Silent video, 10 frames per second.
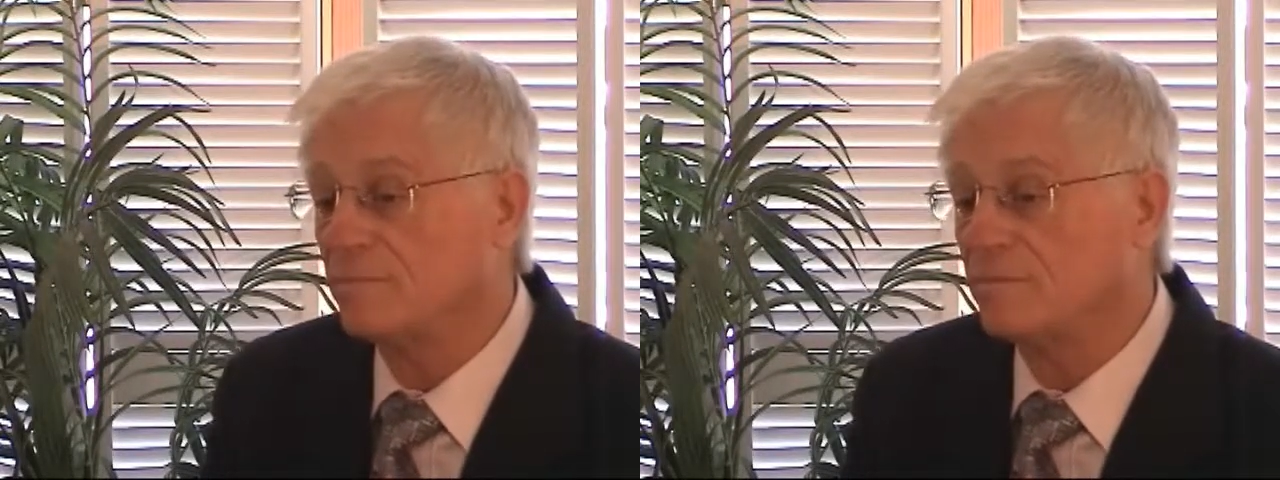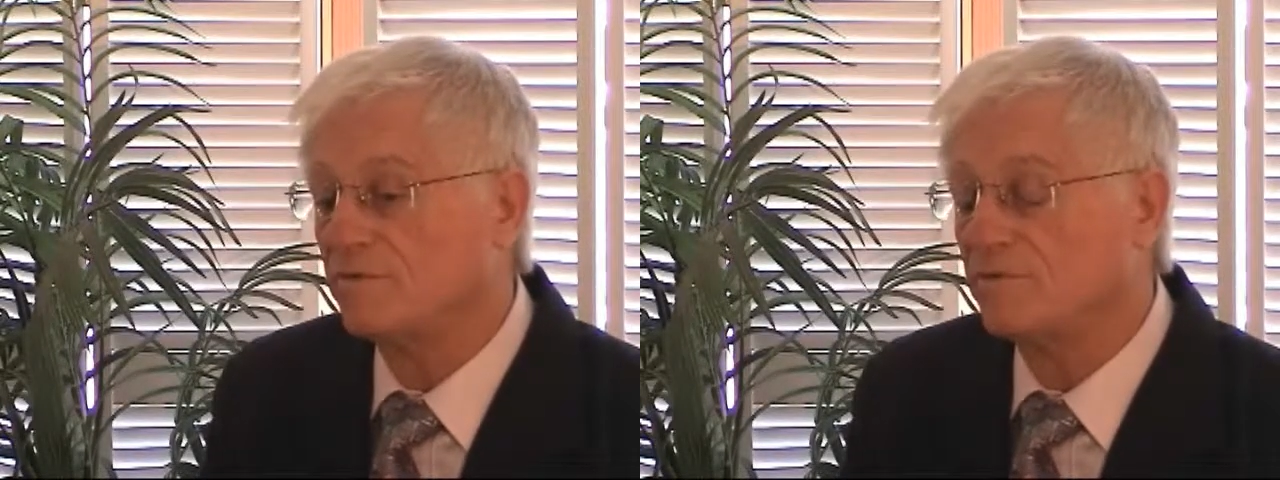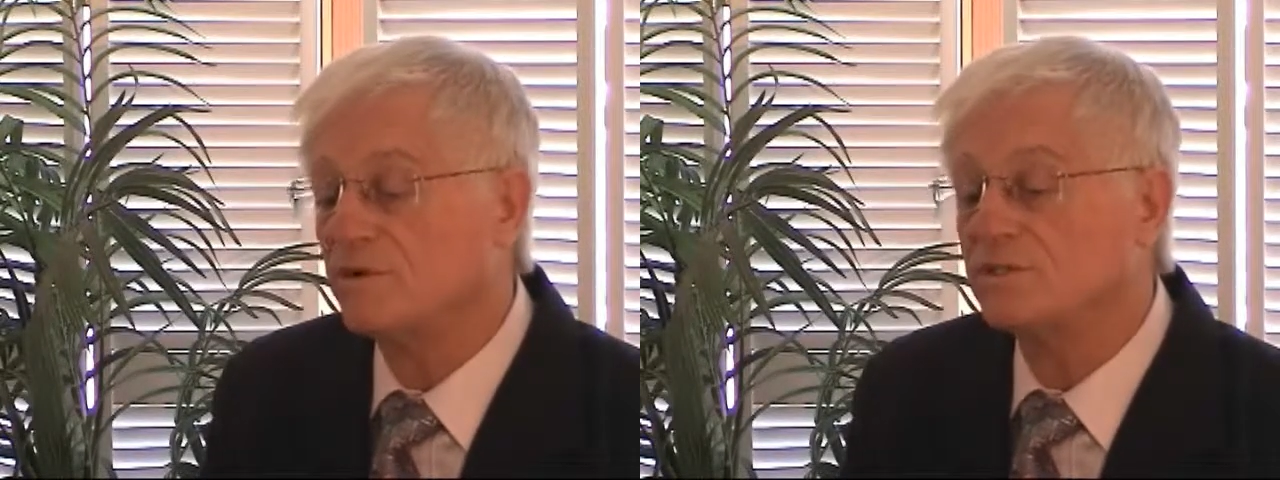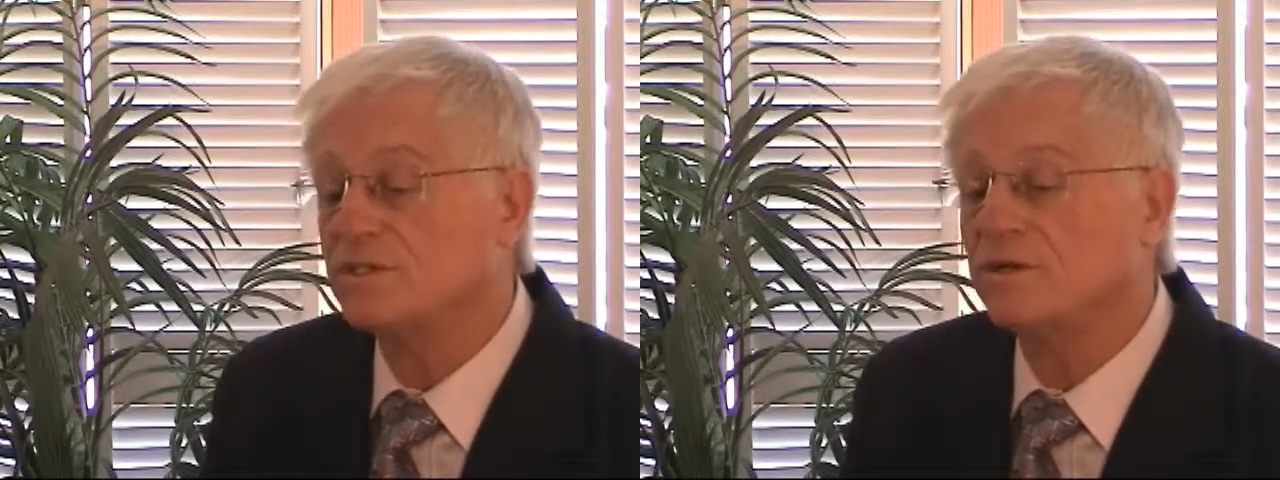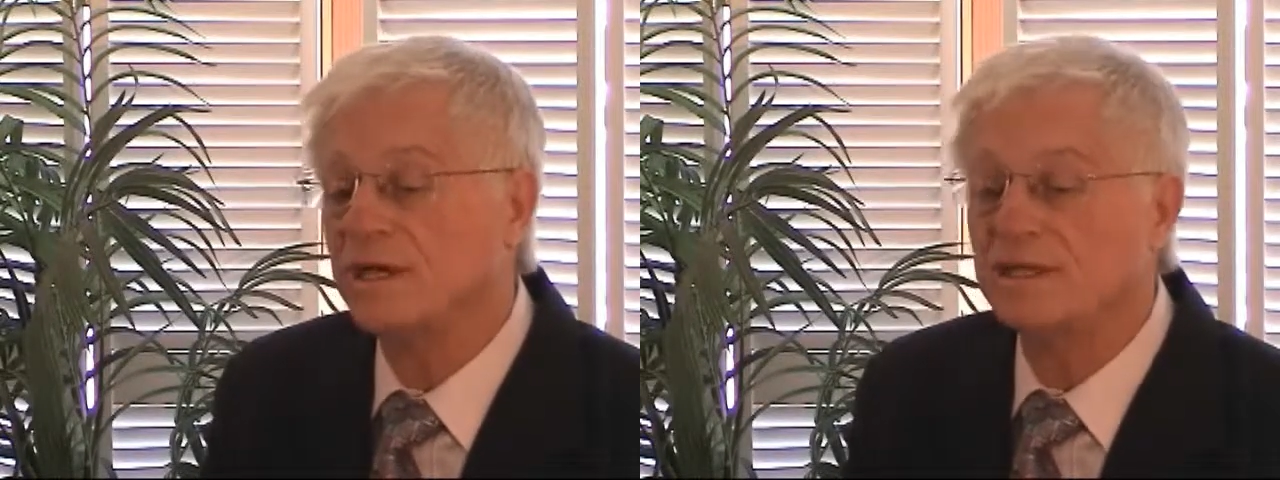But
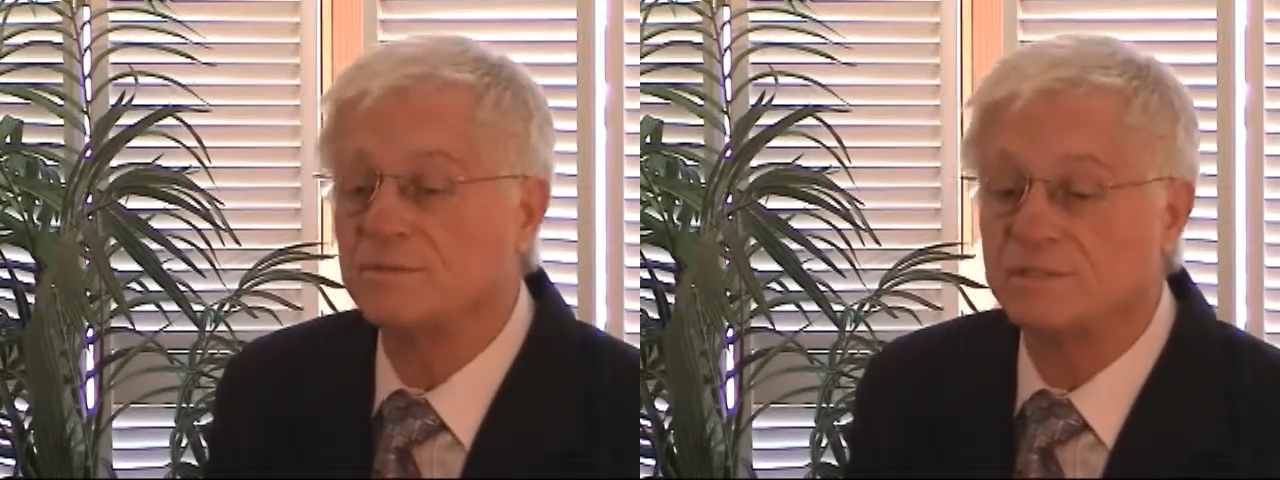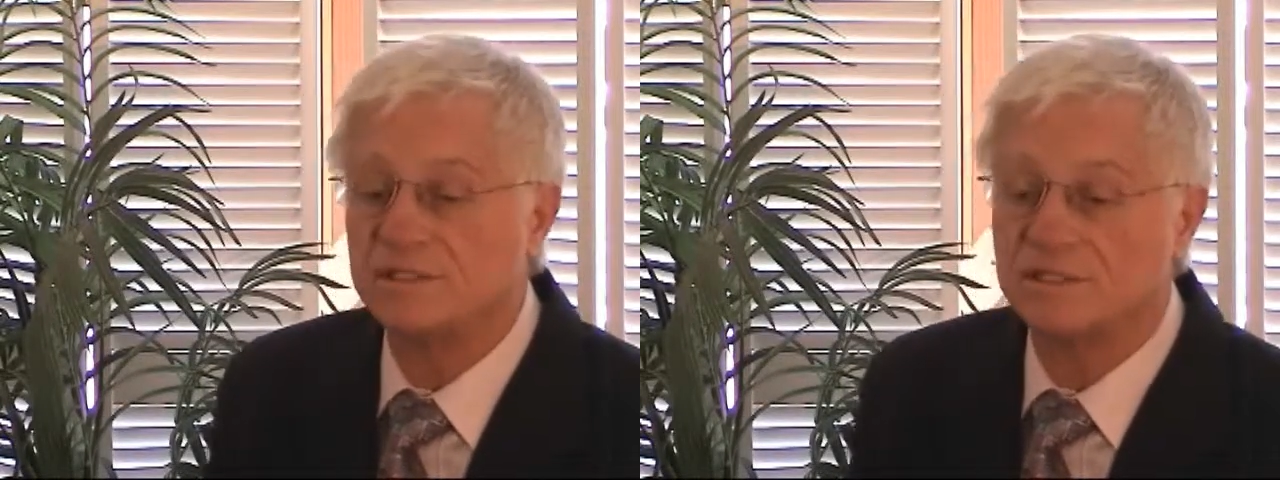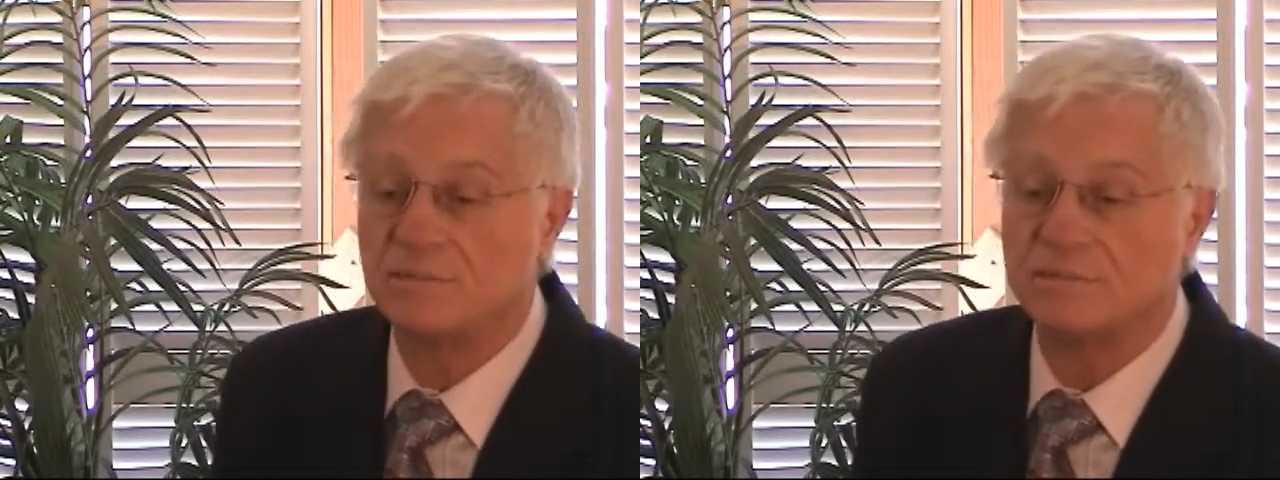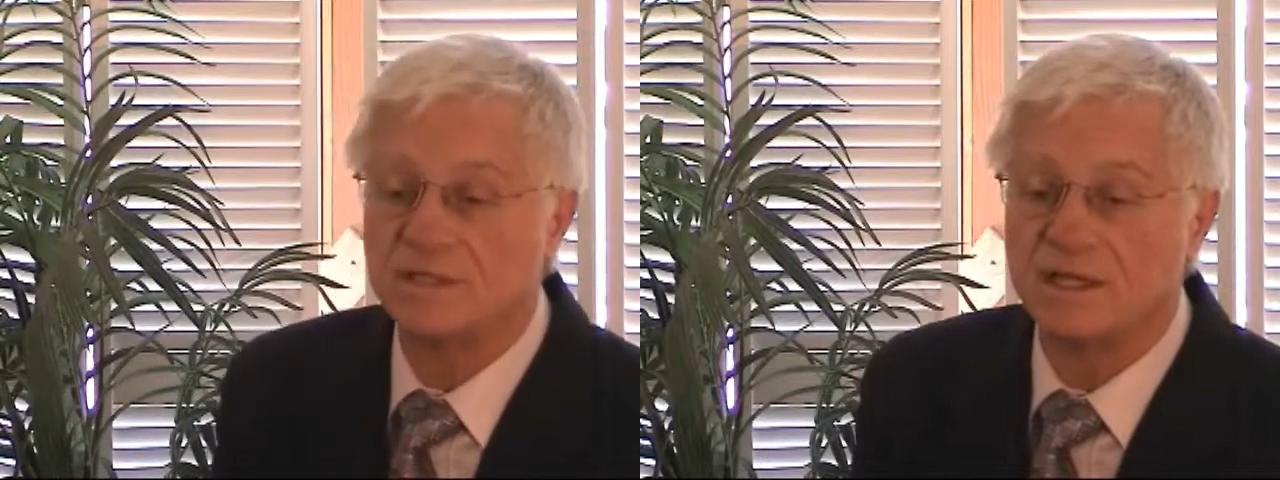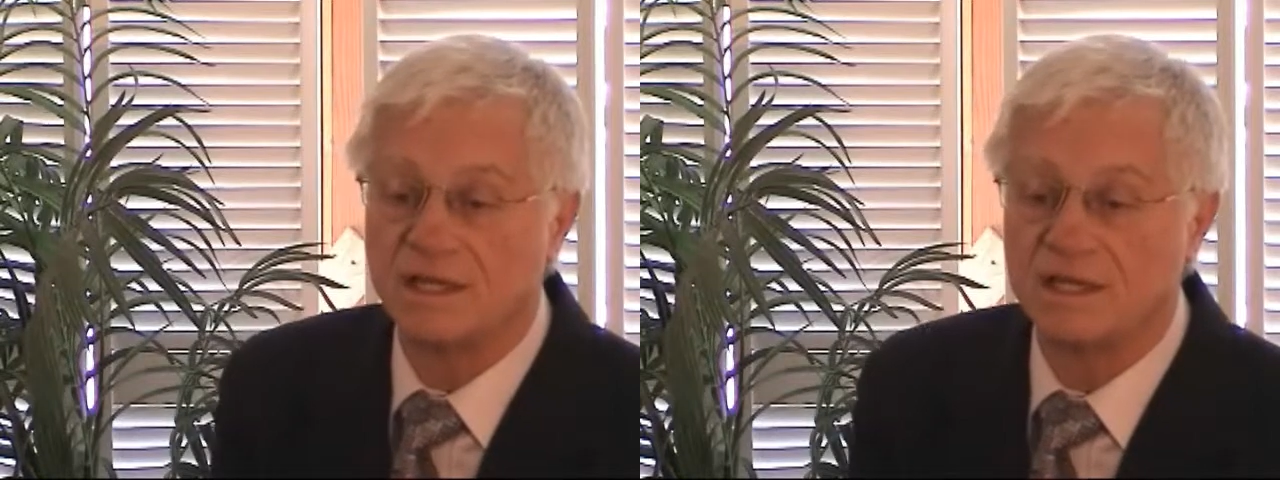first there had to be
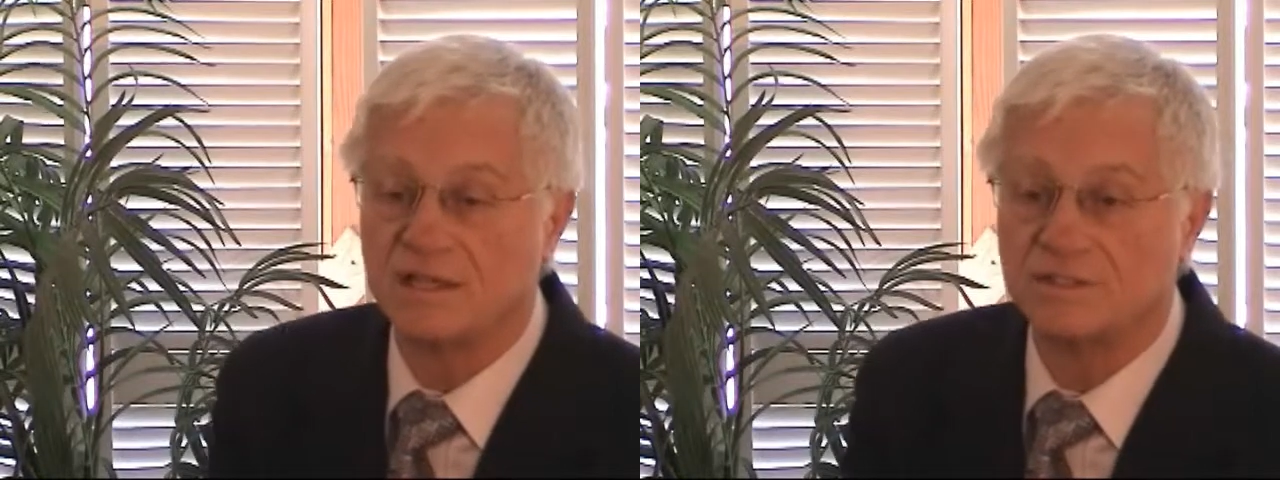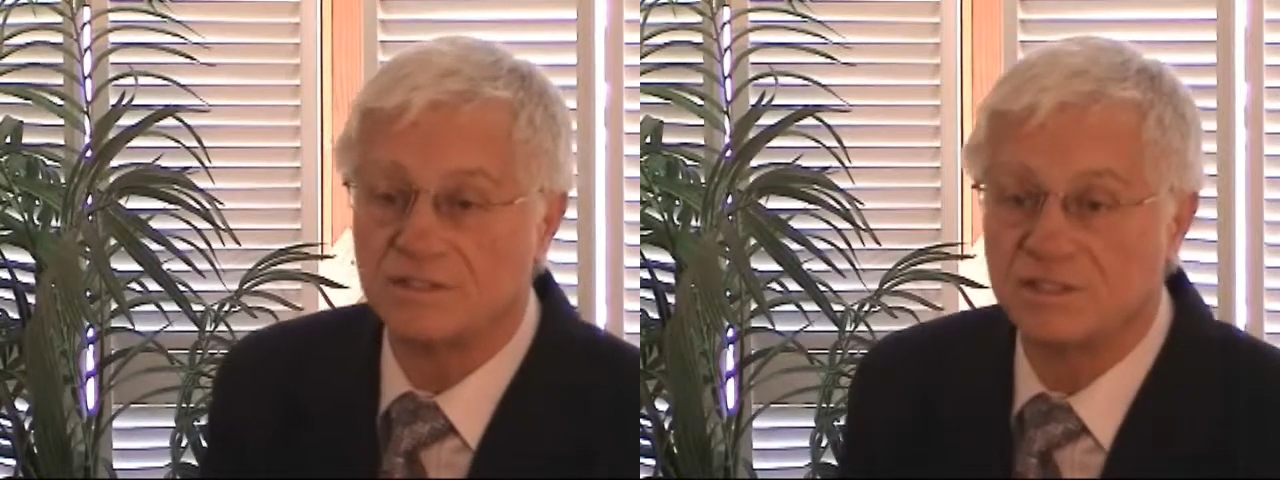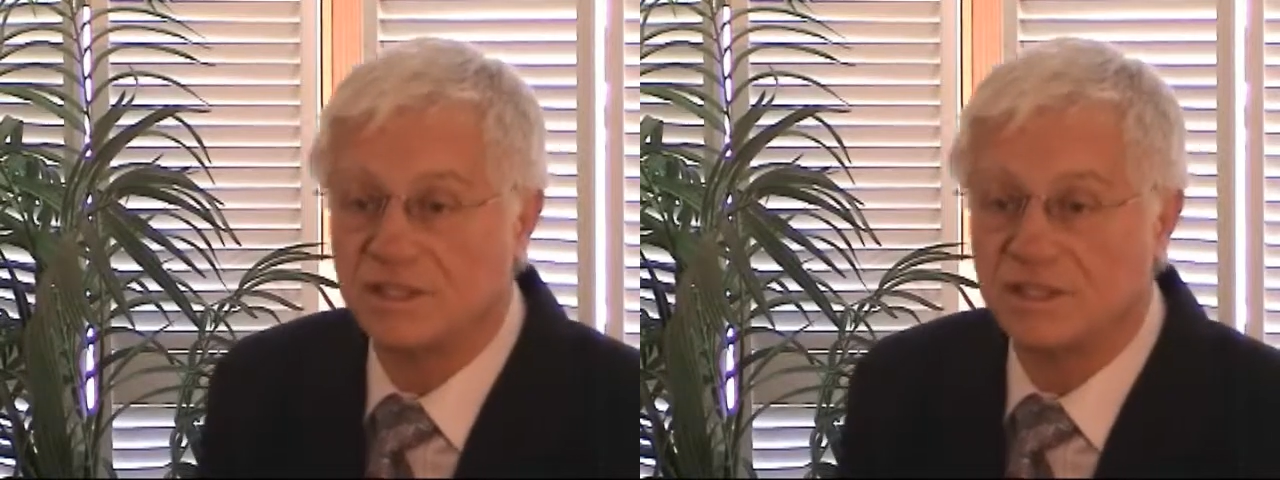something else